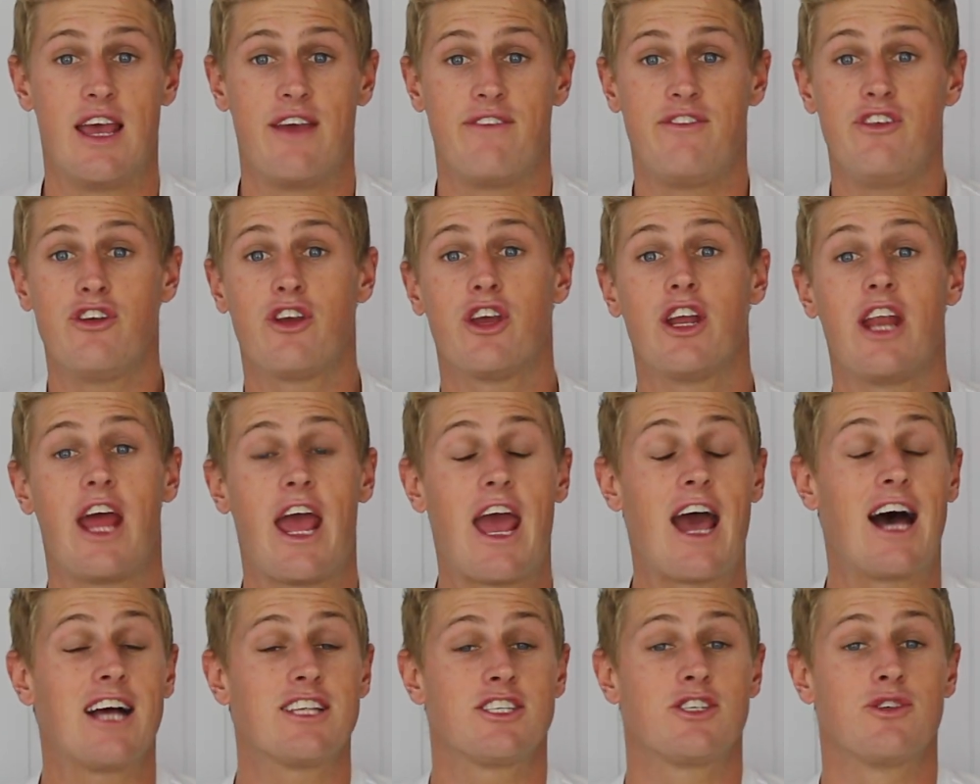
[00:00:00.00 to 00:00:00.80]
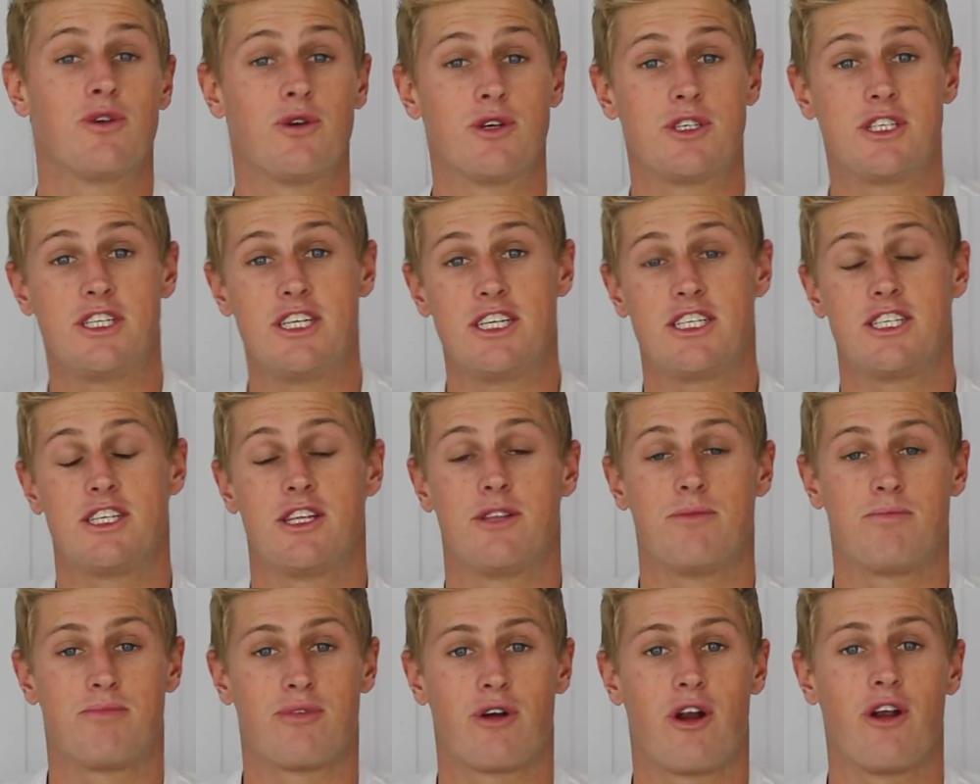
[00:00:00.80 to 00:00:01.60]
If you can outsource this
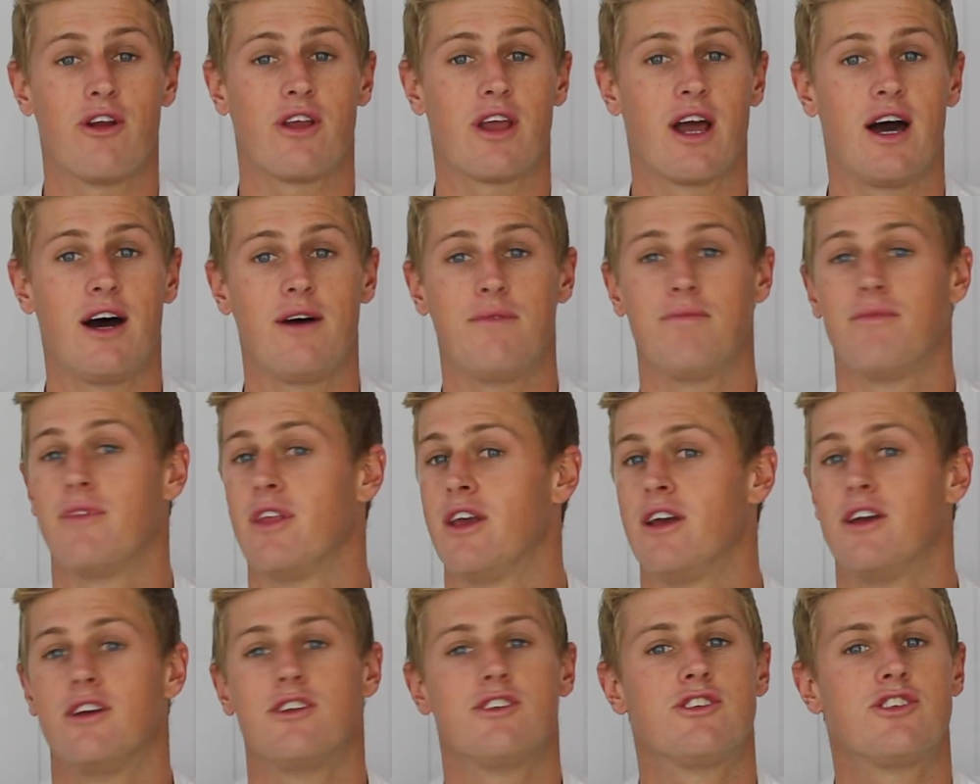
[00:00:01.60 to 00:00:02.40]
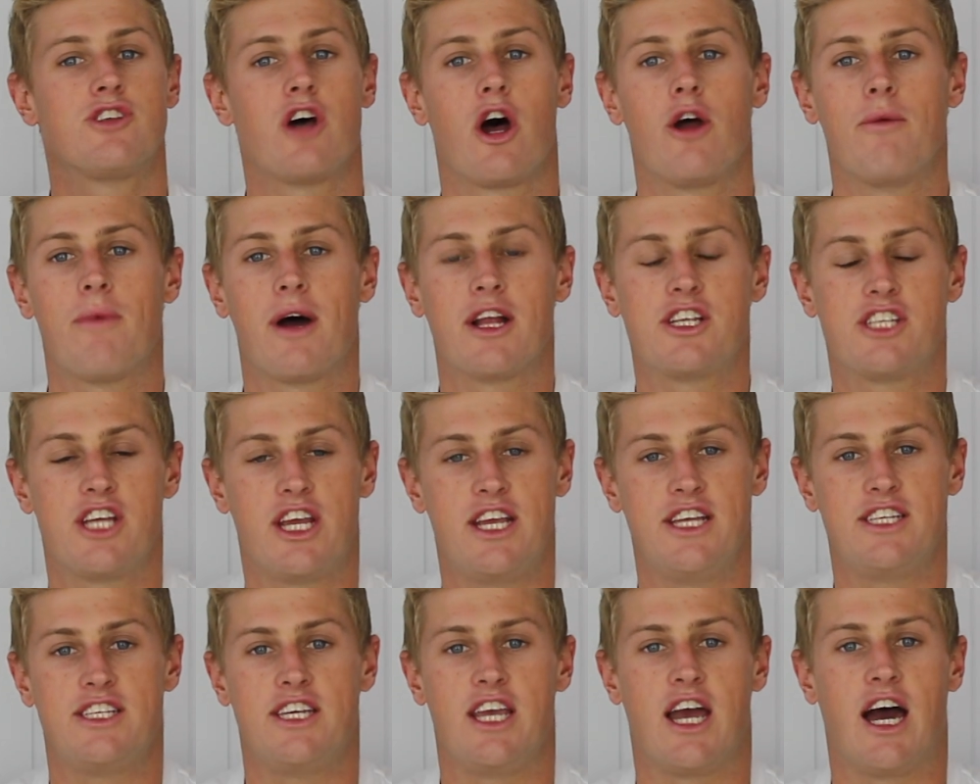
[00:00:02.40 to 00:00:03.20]
to the broker, so much
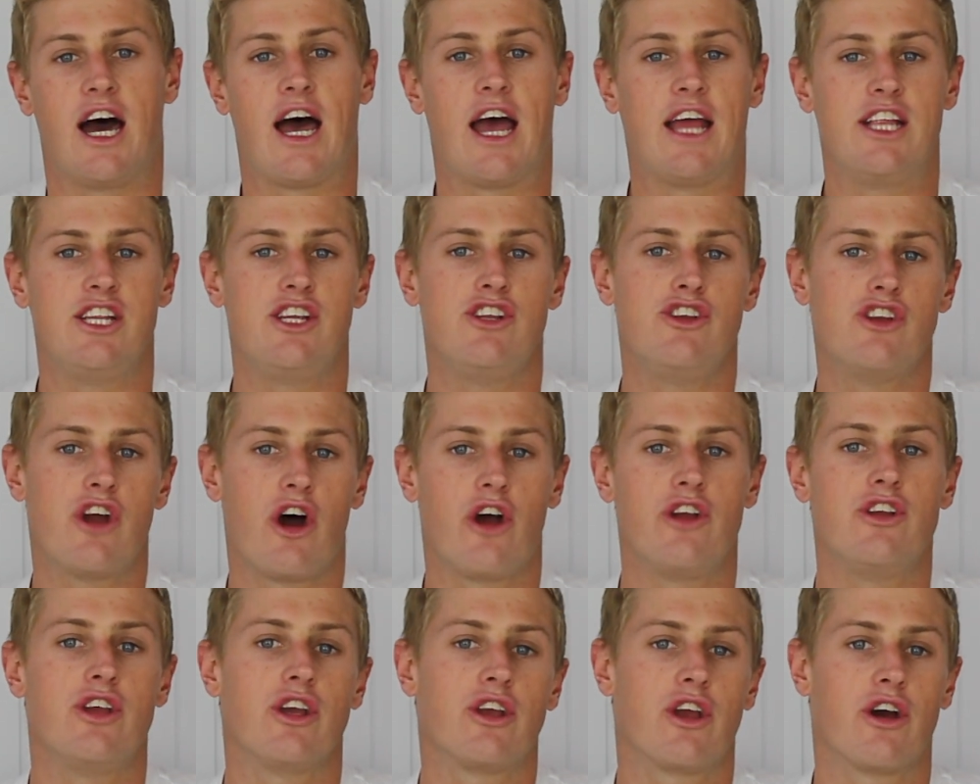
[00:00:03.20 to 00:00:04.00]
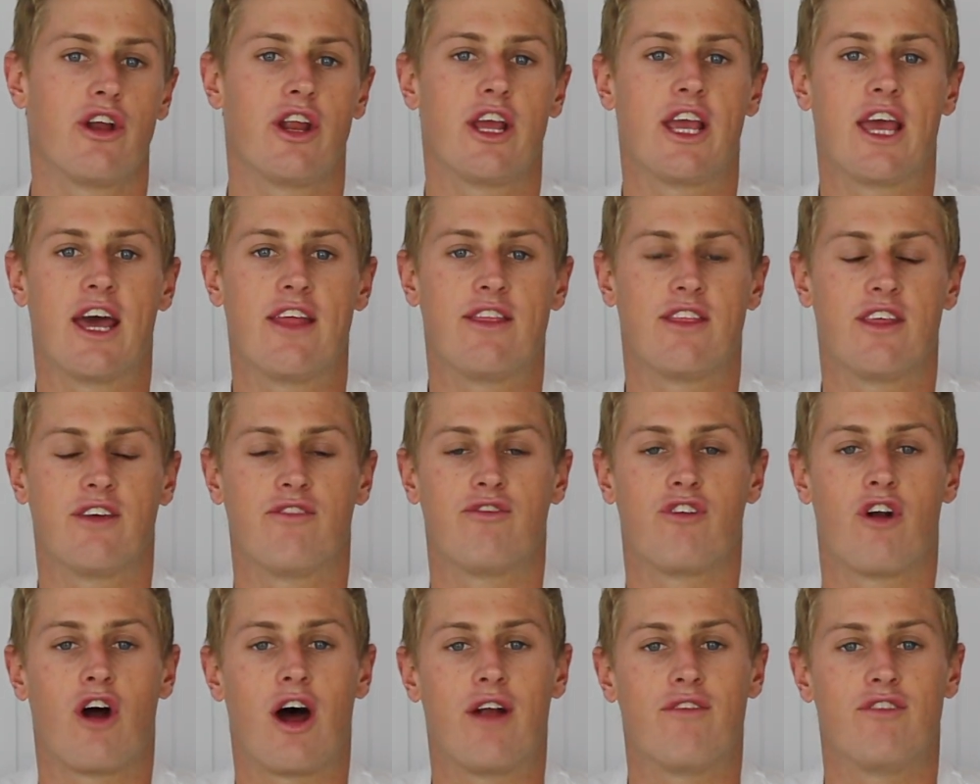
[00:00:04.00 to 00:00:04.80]
easier, and you know you're going to get the
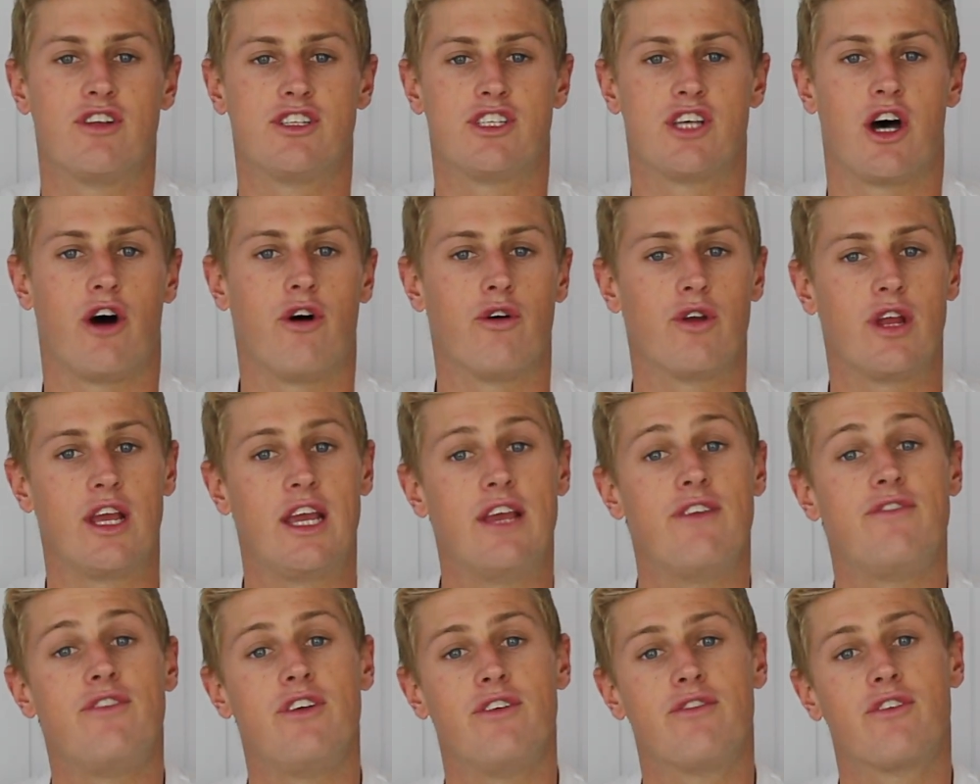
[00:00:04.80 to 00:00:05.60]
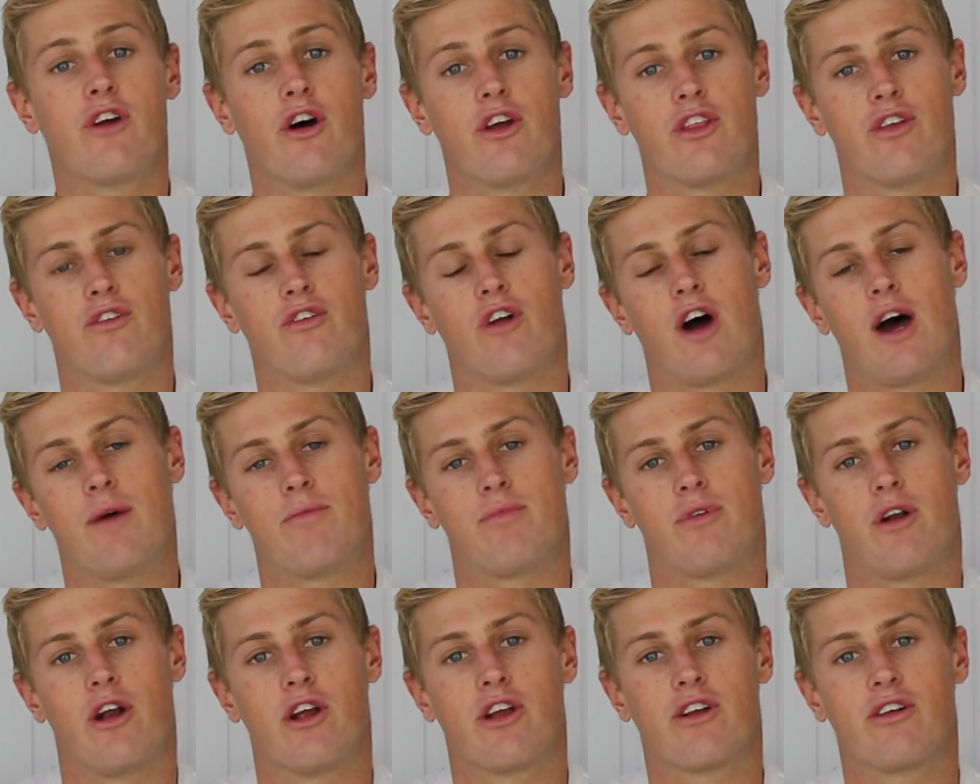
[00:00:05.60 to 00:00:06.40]
right result if you've got the right
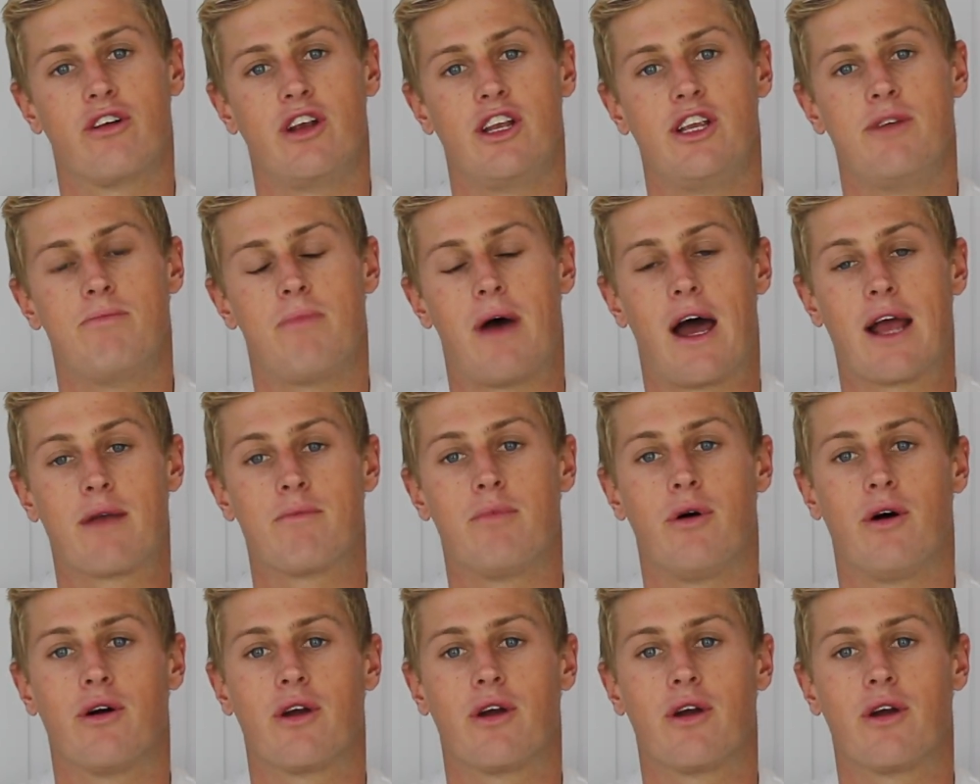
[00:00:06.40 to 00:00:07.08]
broker in your back